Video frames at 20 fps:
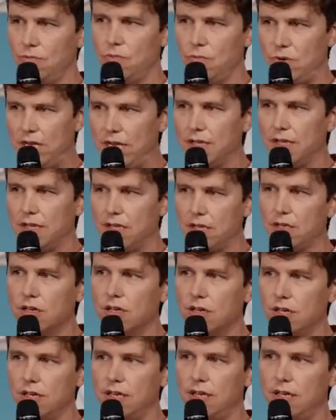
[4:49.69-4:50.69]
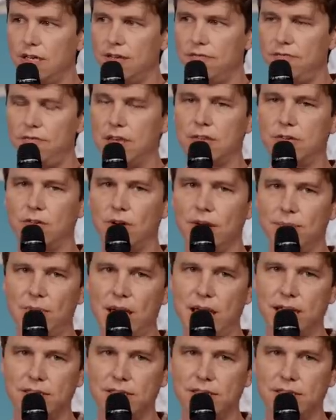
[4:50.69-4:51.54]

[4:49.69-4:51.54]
really good at 5th grade